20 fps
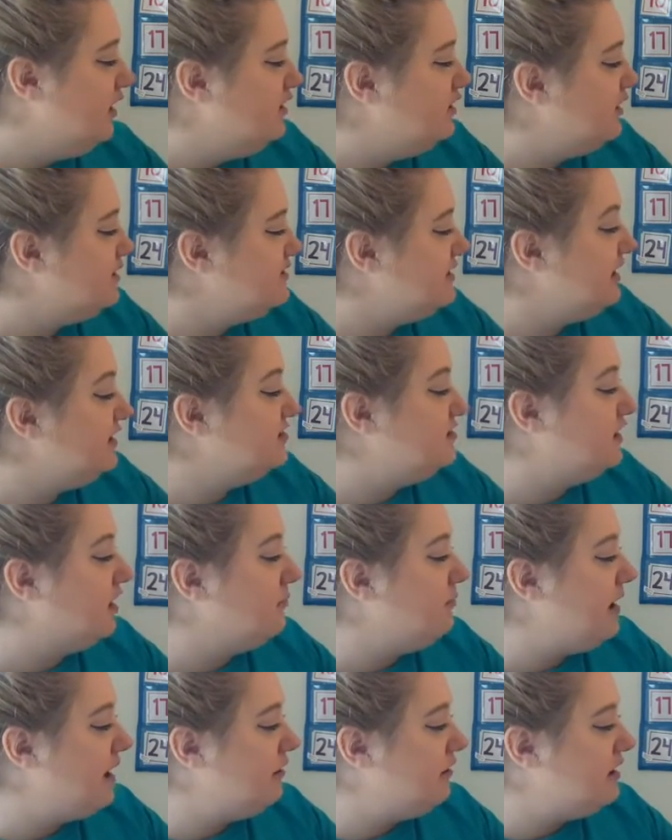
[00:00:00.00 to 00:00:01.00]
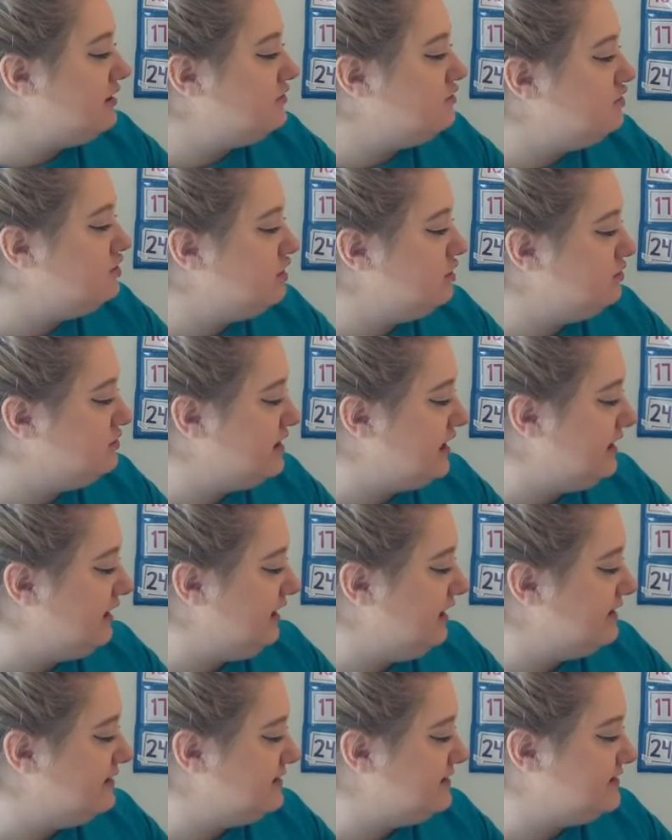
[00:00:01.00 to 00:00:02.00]
Does he dump out his juice and
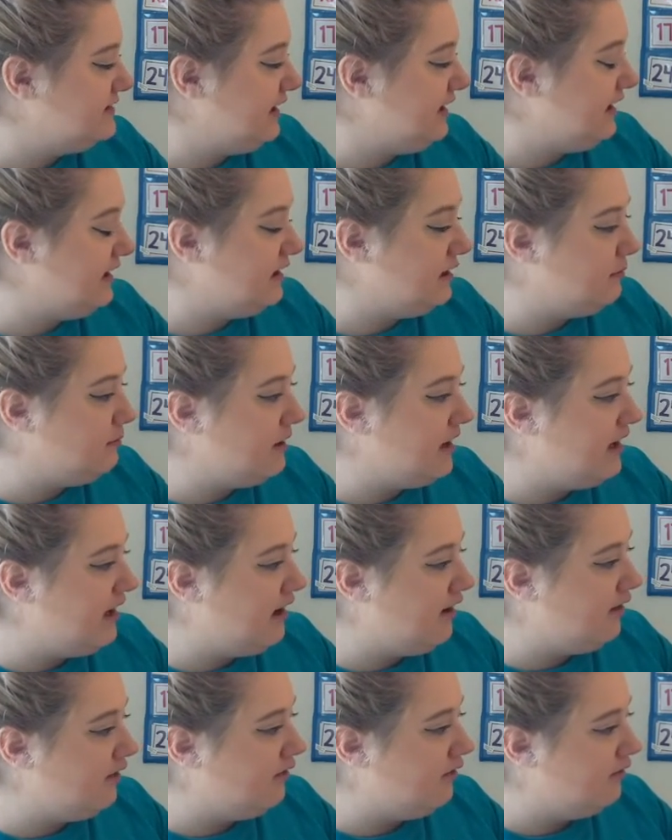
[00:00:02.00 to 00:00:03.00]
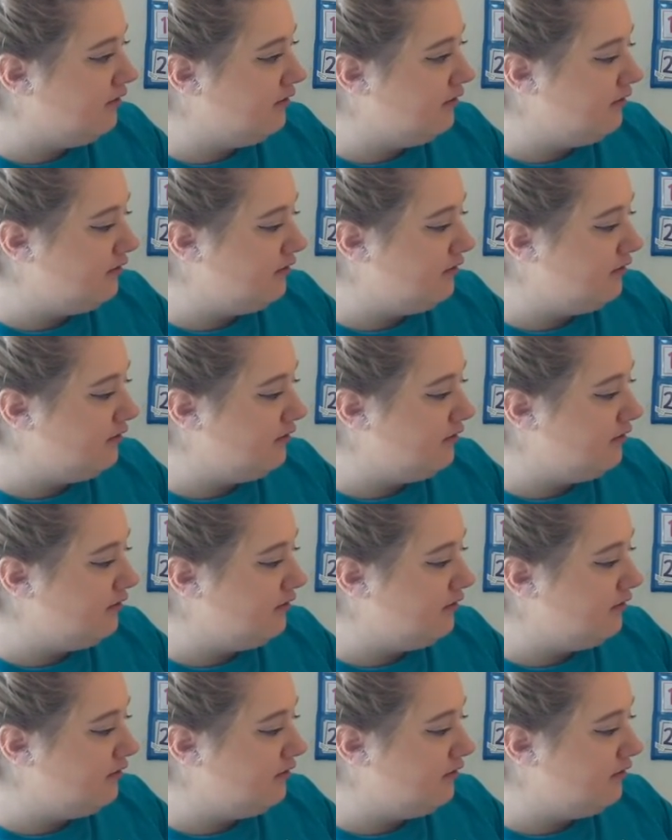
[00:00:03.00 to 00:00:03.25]
get sick in a pail?